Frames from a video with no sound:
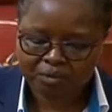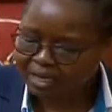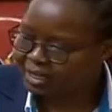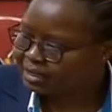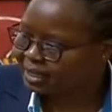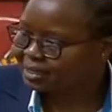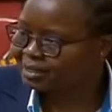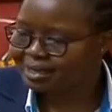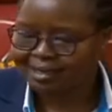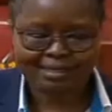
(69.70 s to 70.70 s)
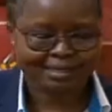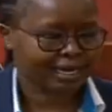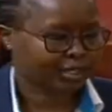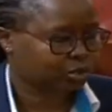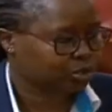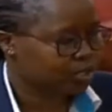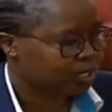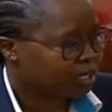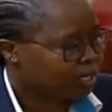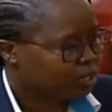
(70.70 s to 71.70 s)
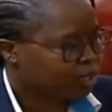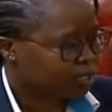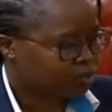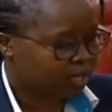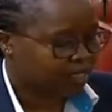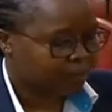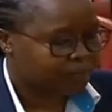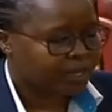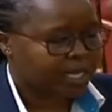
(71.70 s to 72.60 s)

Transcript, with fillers: feelings and interactions together.